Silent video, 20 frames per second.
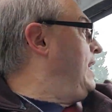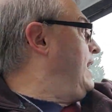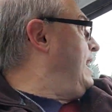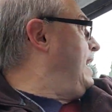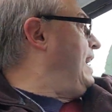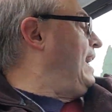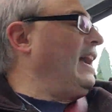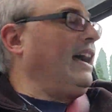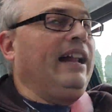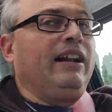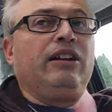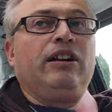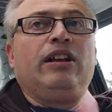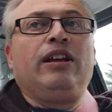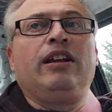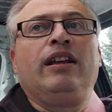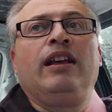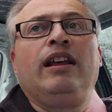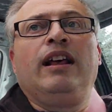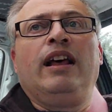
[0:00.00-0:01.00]
And
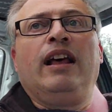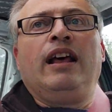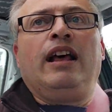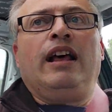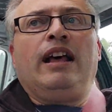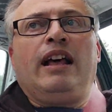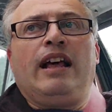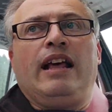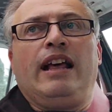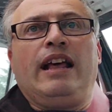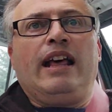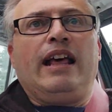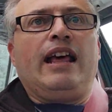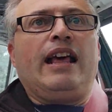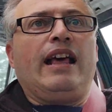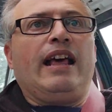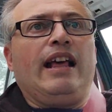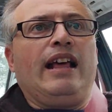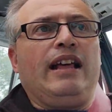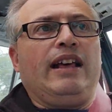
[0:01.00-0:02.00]

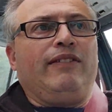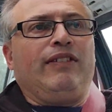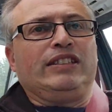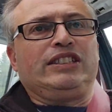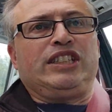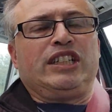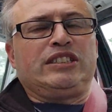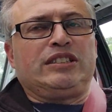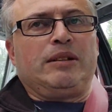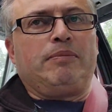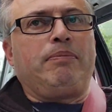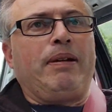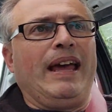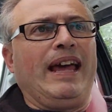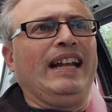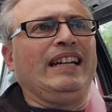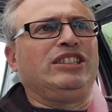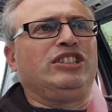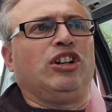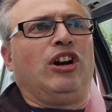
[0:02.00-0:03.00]
if it's just a
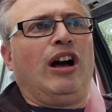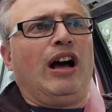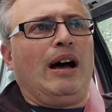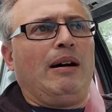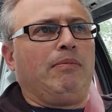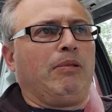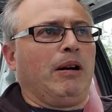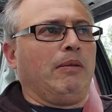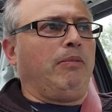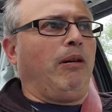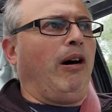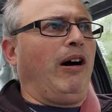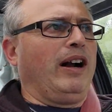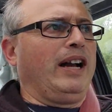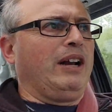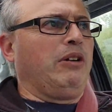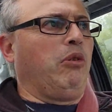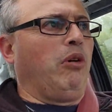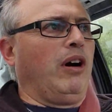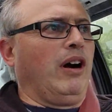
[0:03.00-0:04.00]
paint job or
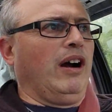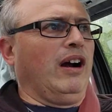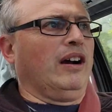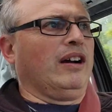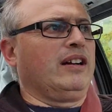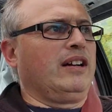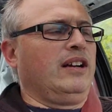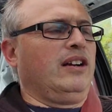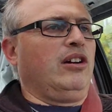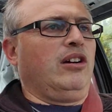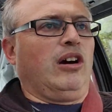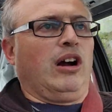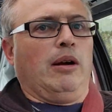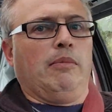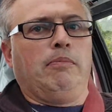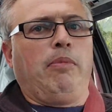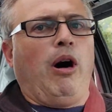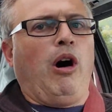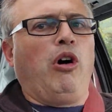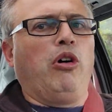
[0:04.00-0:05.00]
body work or
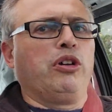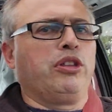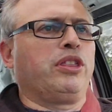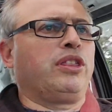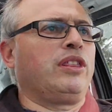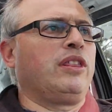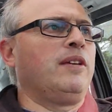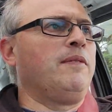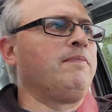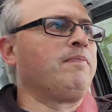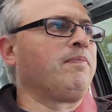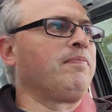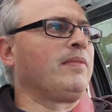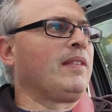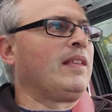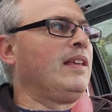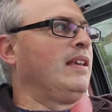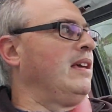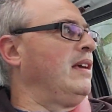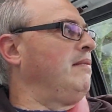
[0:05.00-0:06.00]
both,
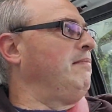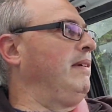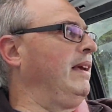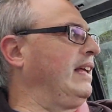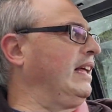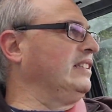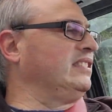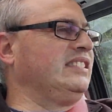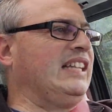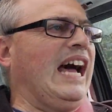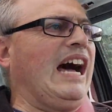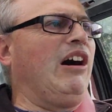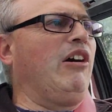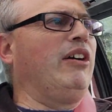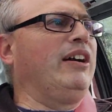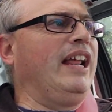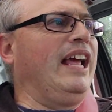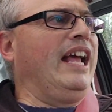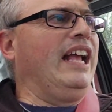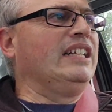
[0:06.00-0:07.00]
because
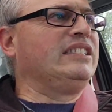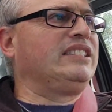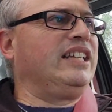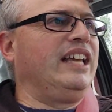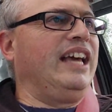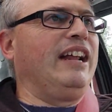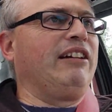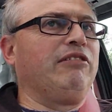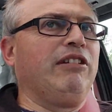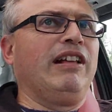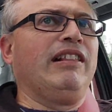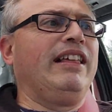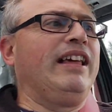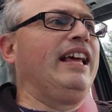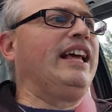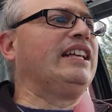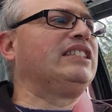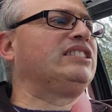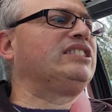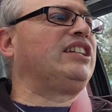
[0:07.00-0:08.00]
nowadays it really
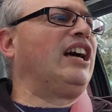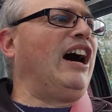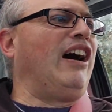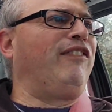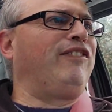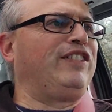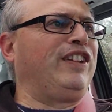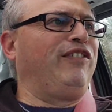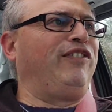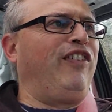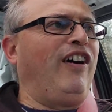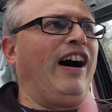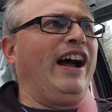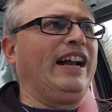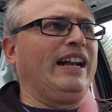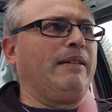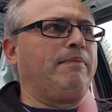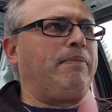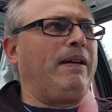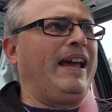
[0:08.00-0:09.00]
is tough to
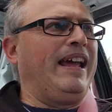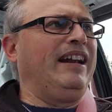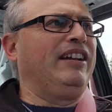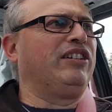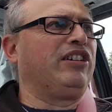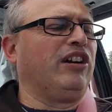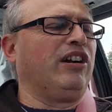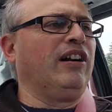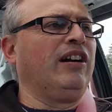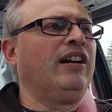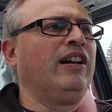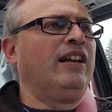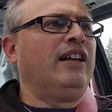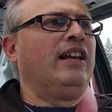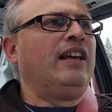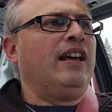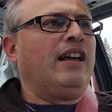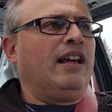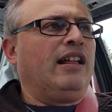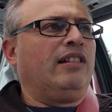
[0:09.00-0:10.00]
find a painter.
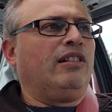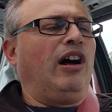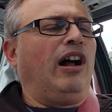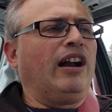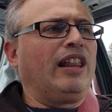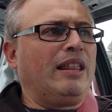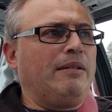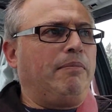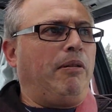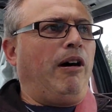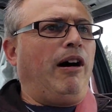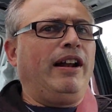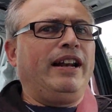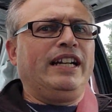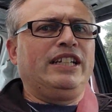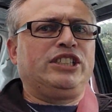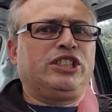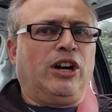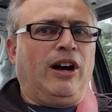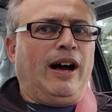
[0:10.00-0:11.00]
A lot of the
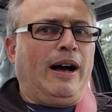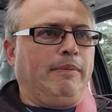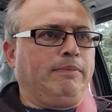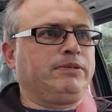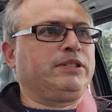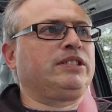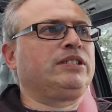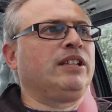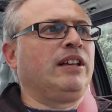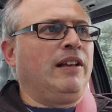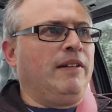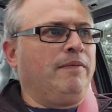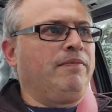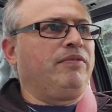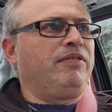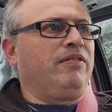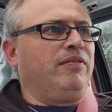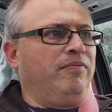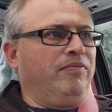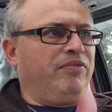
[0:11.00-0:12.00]
body shops,
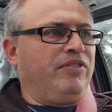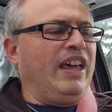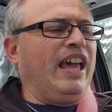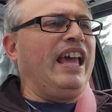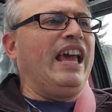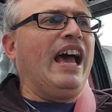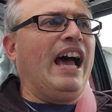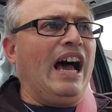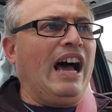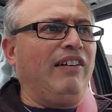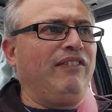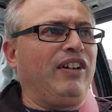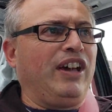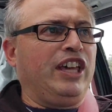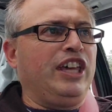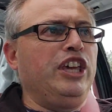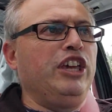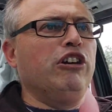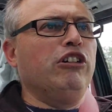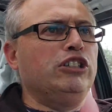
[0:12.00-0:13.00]
they have a
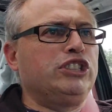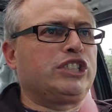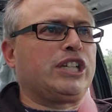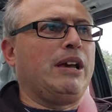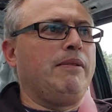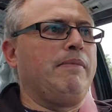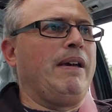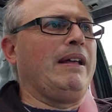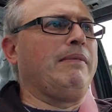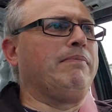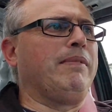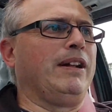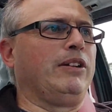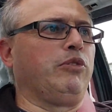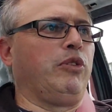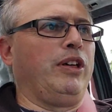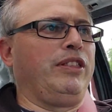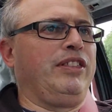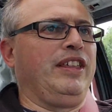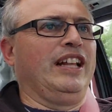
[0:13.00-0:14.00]
huge commitment
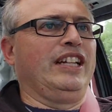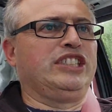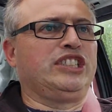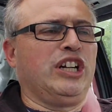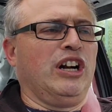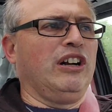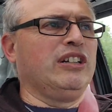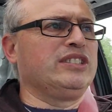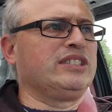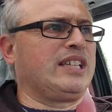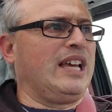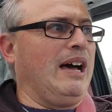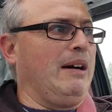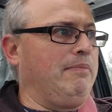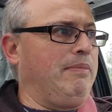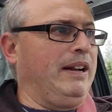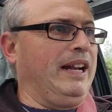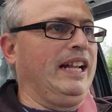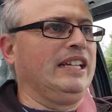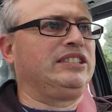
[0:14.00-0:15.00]
with the insurance
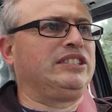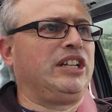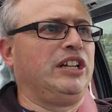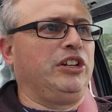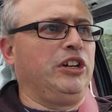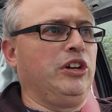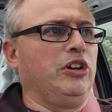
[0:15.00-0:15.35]
companies to